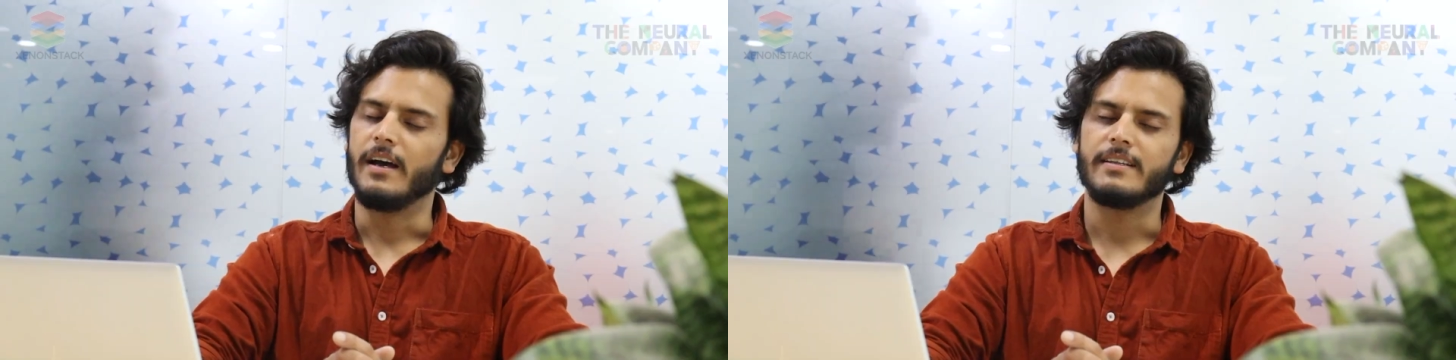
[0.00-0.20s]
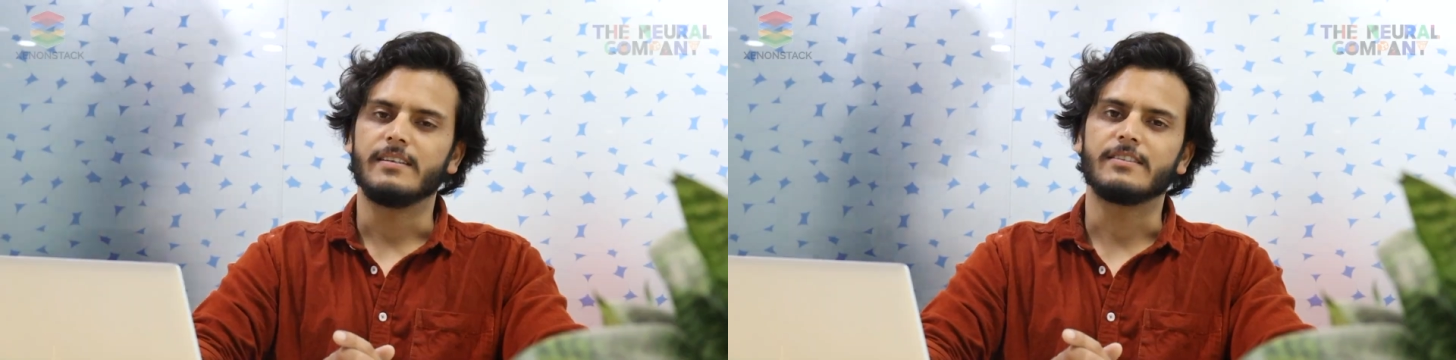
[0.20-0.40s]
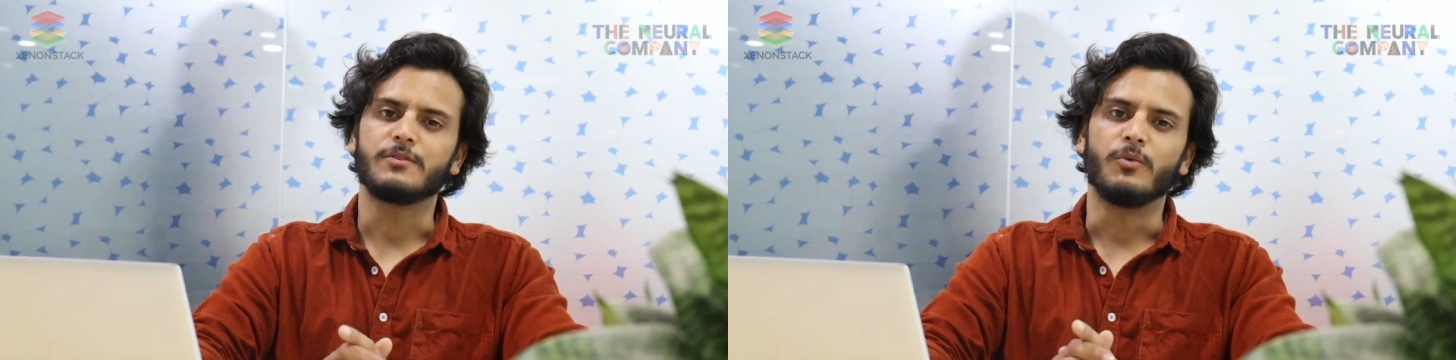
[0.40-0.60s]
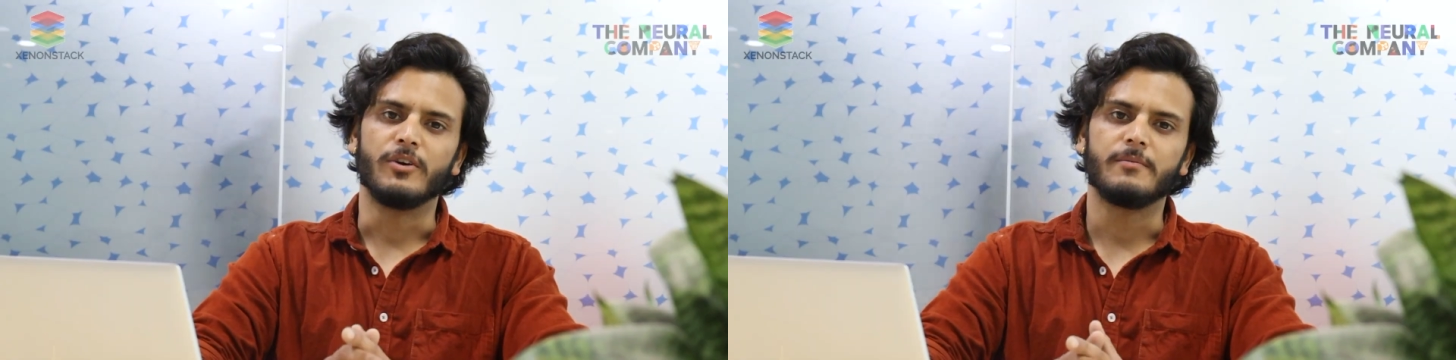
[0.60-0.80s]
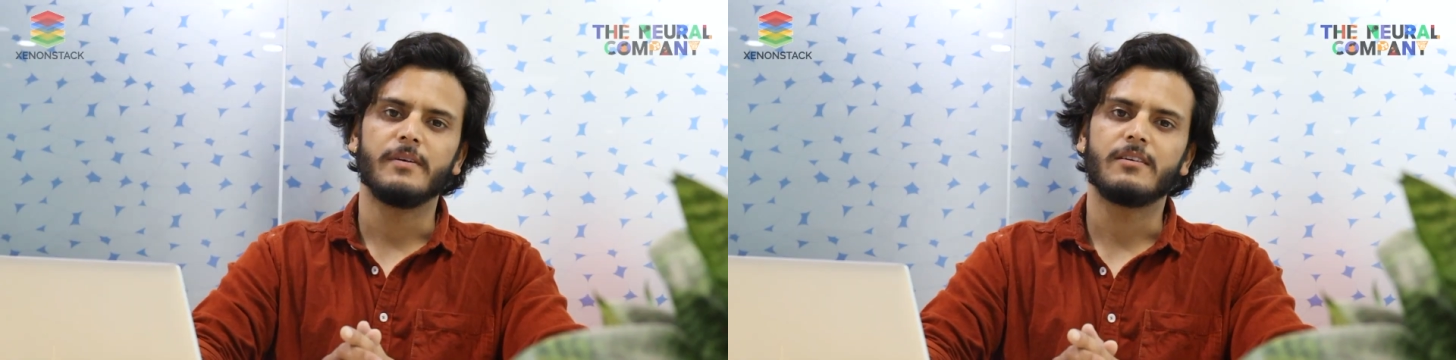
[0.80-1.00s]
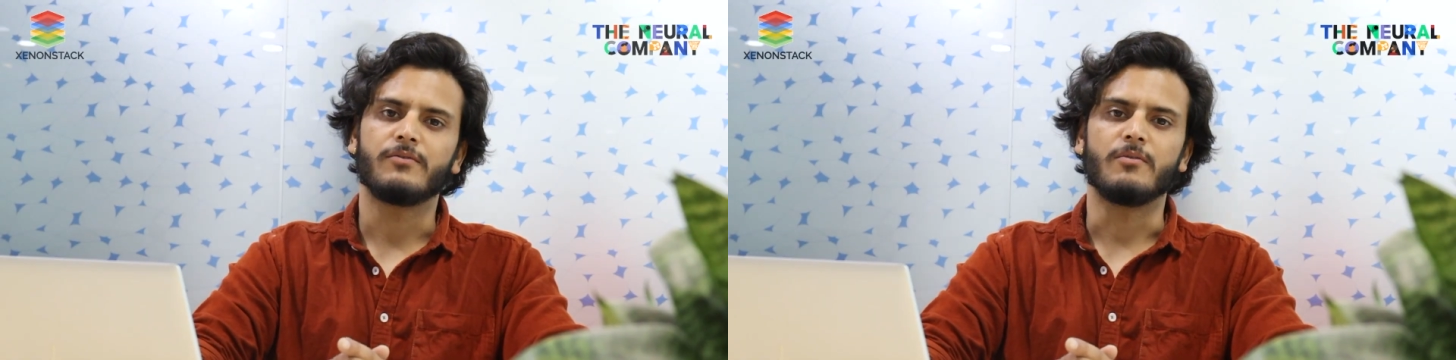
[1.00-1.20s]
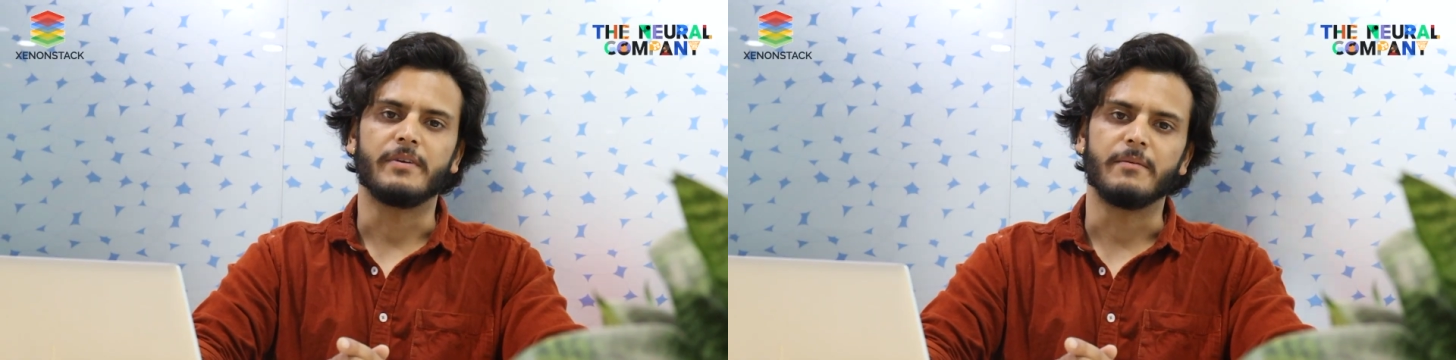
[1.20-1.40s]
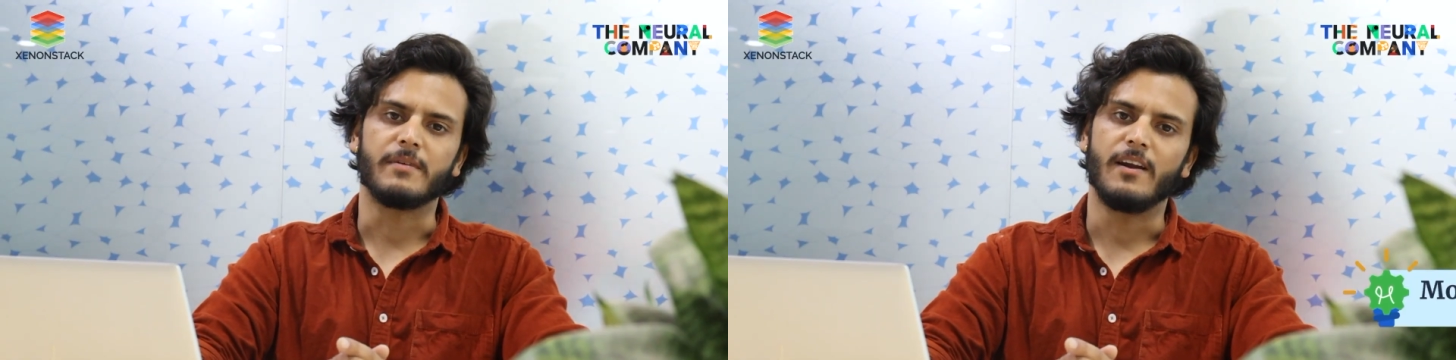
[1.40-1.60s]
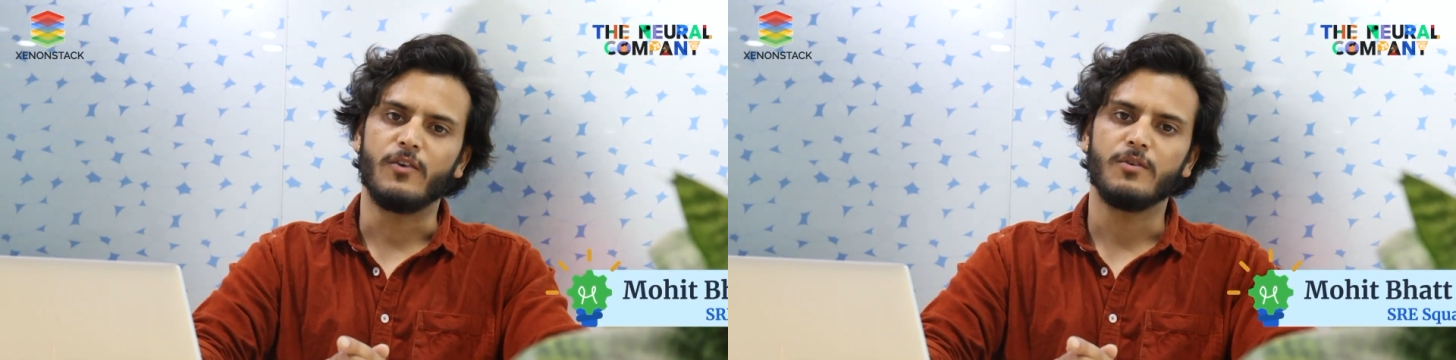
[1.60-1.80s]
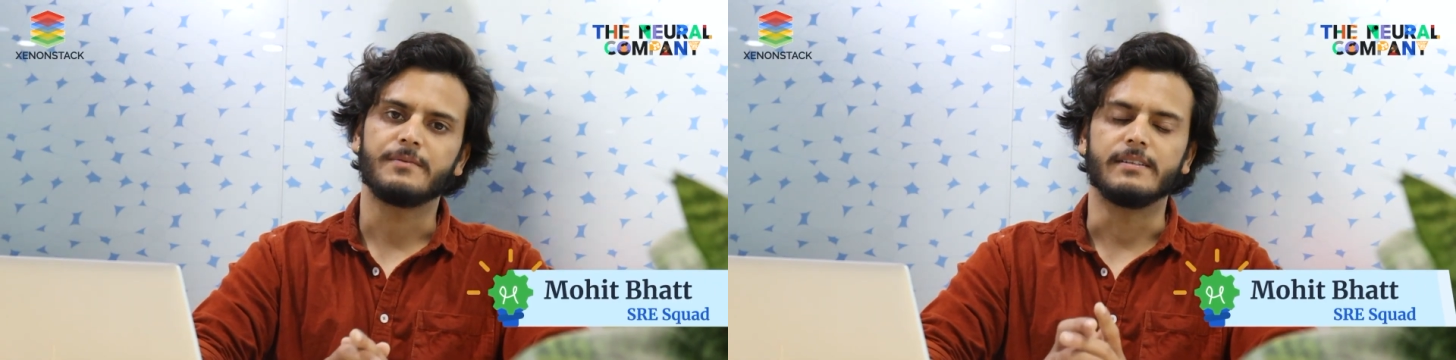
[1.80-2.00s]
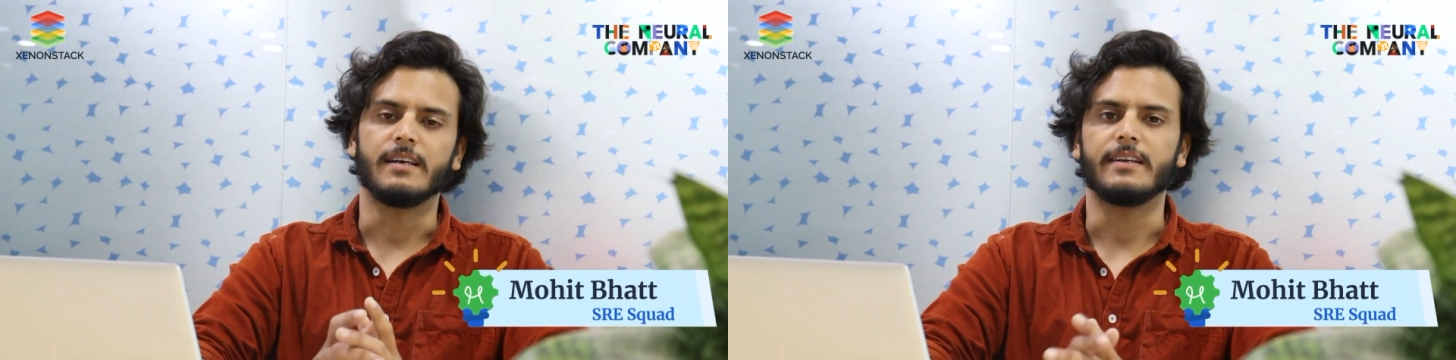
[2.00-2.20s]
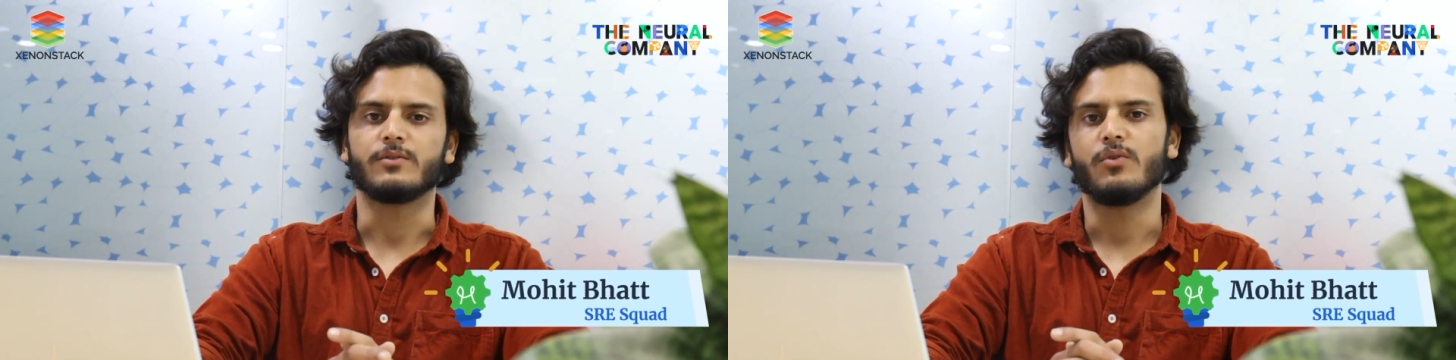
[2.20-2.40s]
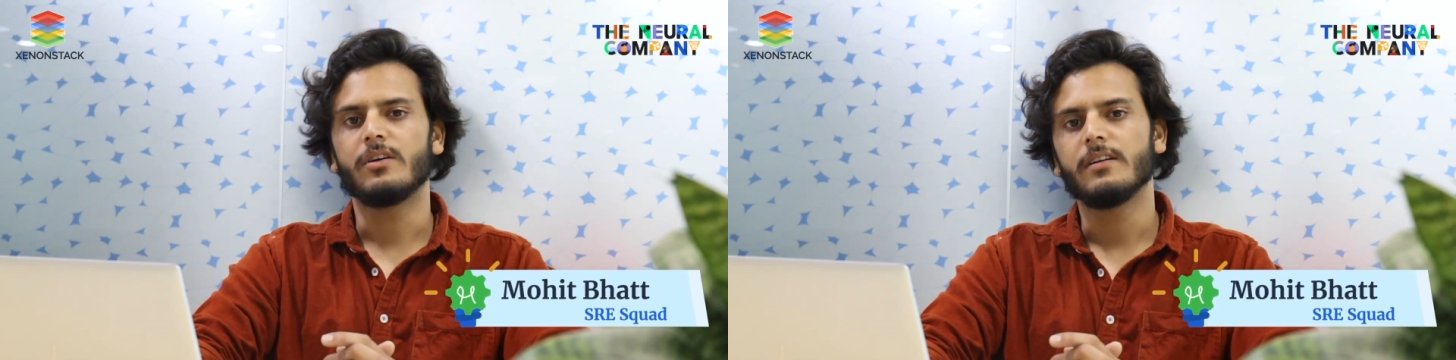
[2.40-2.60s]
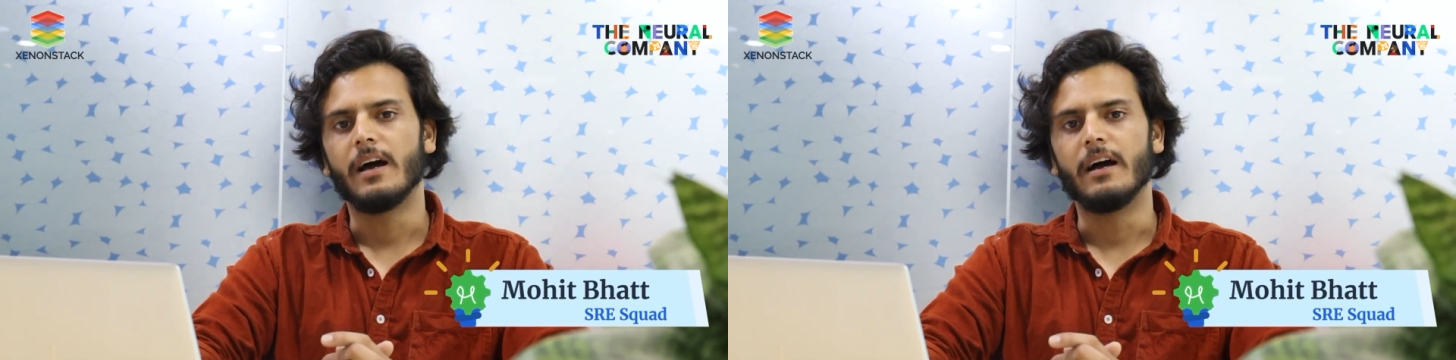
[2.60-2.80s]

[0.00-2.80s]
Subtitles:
Hi, this is Mohit Bhatt from Team CloudOps SRE Squad.